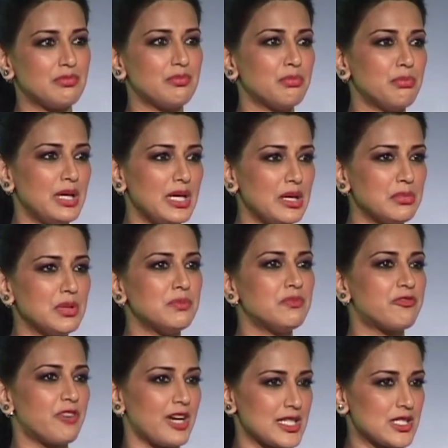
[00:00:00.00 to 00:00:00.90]

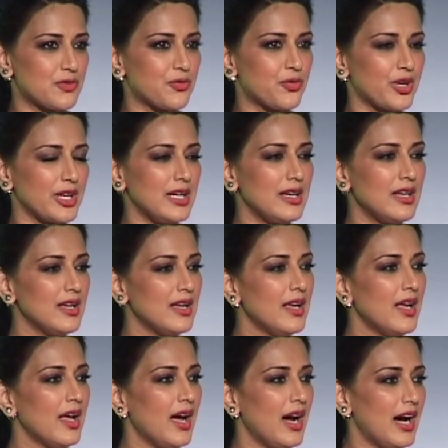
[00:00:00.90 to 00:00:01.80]
minimum fuss free.
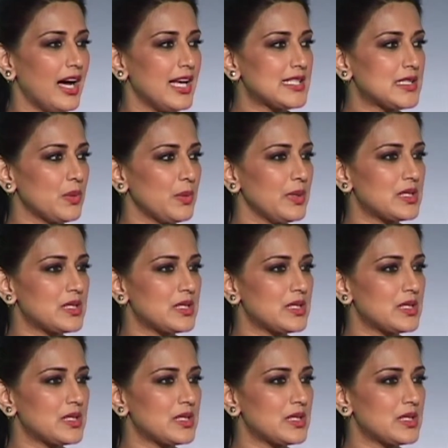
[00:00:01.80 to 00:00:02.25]
So